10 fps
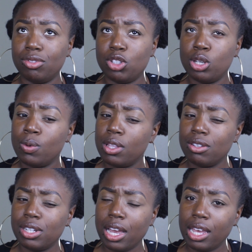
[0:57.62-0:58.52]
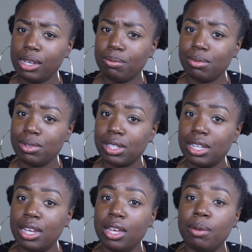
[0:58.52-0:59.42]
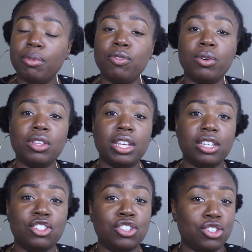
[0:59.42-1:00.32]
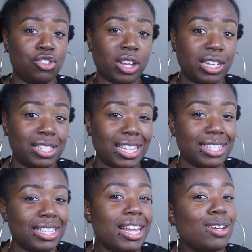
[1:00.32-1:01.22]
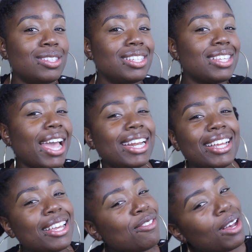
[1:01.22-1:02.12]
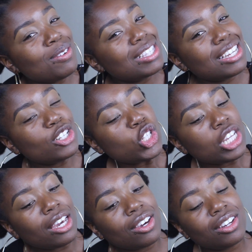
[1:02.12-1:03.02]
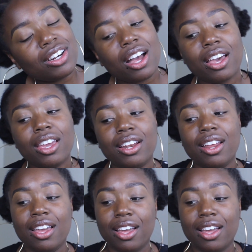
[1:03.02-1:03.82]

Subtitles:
2 other times before this, just trying to test it out, deciding if I was going to share or not.